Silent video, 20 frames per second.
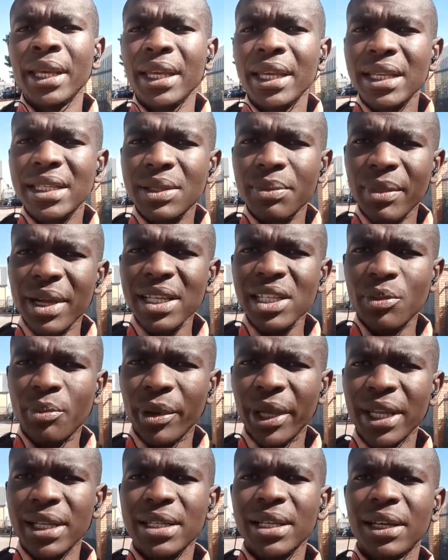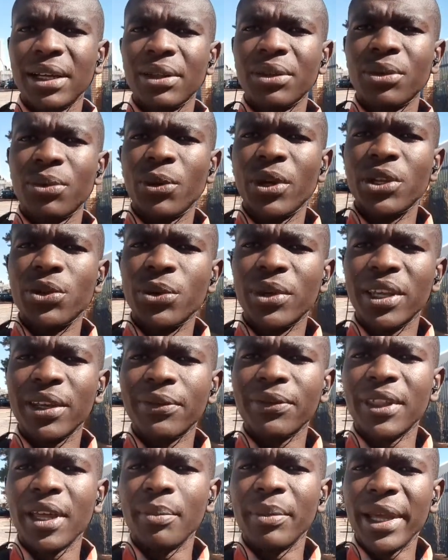It's much better when you
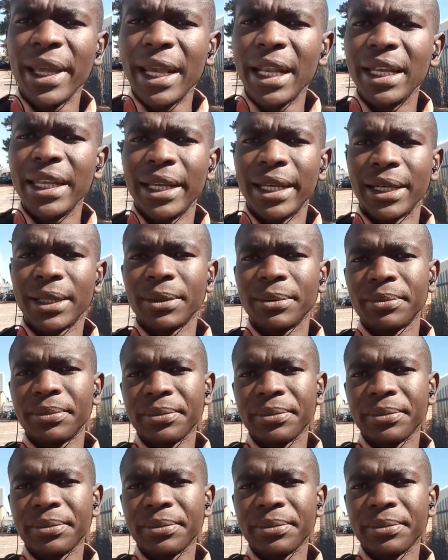give them earlier